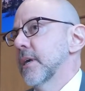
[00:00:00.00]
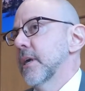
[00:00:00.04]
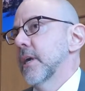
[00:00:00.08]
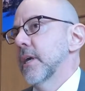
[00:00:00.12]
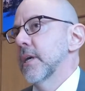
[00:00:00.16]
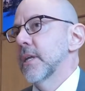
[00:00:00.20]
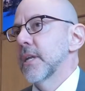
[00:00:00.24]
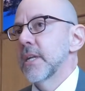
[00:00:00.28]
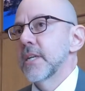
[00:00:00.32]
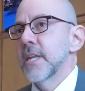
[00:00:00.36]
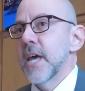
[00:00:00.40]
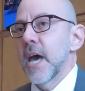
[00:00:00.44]

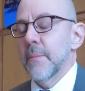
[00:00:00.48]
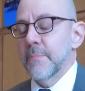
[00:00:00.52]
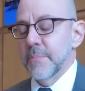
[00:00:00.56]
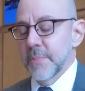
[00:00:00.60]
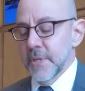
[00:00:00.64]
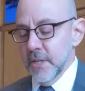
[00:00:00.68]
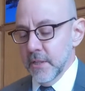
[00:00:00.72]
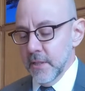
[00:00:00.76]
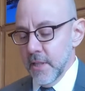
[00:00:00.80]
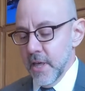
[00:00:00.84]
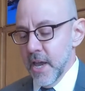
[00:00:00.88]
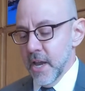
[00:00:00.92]
in
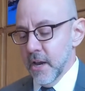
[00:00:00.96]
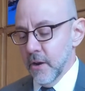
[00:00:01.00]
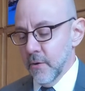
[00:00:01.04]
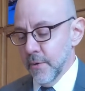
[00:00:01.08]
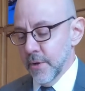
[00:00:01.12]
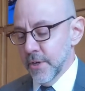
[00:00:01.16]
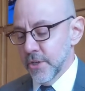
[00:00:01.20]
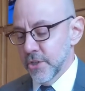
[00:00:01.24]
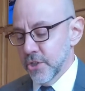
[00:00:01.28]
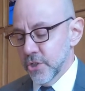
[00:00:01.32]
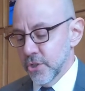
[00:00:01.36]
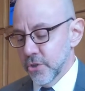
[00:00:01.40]
adapting
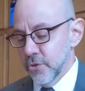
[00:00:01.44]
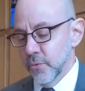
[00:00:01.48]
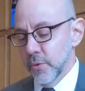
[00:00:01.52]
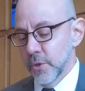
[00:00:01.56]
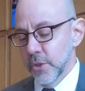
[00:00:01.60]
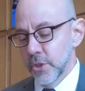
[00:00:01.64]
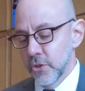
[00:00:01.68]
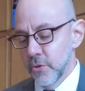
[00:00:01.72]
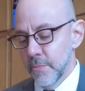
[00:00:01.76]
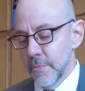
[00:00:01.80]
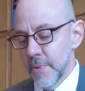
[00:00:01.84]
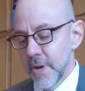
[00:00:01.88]
language to
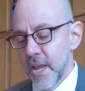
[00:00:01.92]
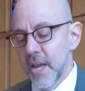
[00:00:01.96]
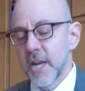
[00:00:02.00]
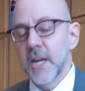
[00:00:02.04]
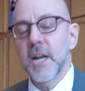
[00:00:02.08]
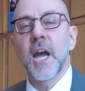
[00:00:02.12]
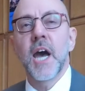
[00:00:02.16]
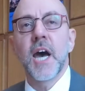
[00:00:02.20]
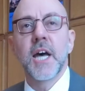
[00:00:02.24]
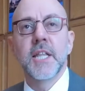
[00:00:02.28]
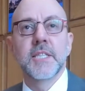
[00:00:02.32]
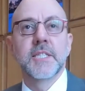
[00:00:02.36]
illuminate
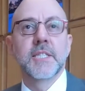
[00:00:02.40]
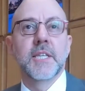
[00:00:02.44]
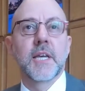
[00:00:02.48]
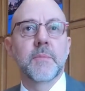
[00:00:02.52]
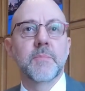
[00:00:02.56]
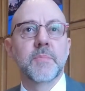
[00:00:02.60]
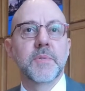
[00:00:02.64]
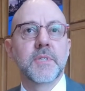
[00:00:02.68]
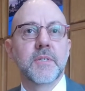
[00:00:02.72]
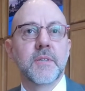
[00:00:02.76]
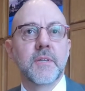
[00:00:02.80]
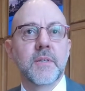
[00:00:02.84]

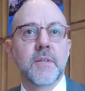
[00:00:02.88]
concepts